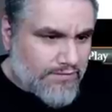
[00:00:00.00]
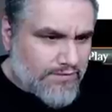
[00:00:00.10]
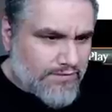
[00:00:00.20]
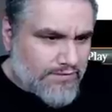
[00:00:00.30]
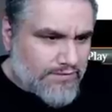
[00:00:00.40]

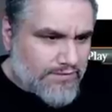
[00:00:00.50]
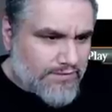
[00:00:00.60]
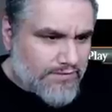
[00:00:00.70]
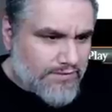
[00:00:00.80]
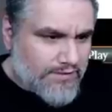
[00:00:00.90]
Four, white. Five, six,
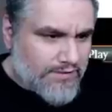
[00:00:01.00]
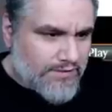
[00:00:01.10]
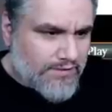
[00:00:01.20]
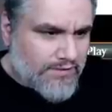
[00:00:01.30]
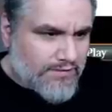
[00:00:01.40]
seven,
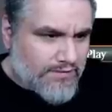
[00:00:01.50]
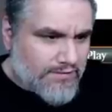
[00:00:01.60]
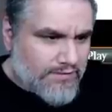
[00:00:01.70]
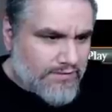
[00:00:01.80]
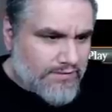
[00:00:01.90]

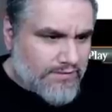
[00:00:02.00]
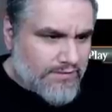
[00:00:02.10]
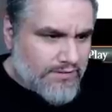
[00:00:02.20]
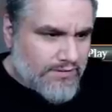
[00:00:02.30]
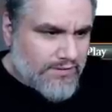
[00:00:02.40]

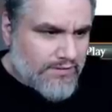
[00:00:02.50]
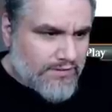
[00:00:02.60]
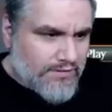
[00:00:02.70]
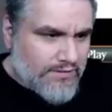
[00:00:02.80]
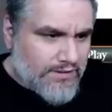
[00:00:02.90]
eight,
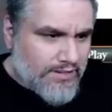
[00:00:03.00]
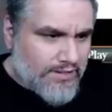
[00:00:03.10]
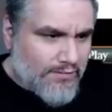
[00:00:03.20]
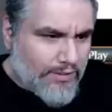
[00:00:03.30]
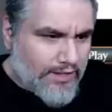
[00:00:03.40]
nine.
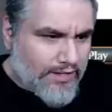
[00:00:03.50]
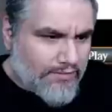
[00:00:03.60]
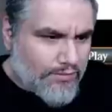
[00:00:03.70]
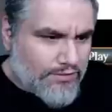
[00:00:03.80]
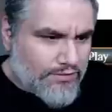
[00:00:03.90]
And white, we
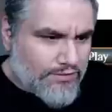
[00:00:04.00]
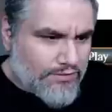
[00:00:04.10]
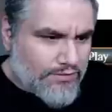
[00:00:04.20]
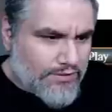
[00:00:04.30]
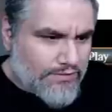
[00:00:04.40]
have one, two,
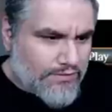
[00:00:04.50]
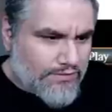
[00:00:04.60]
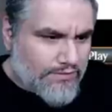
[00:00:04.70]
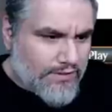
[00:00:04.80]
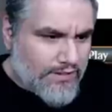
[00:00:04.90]
three, four,
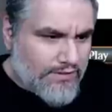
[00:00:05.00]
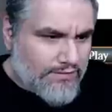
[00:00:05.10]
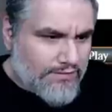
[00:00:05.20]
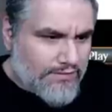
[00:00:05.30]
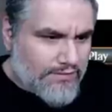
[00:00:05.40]

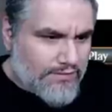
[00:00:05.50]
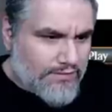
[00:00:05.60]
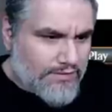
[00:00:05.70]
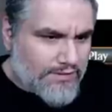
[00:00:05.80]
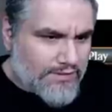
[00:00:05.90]
five,
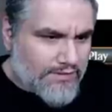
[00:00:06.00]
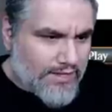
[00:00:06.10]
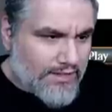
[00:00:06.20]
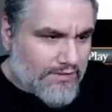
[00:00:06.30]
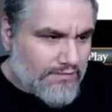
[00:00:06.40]
six, seven,
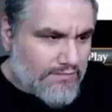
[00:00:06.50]
eight.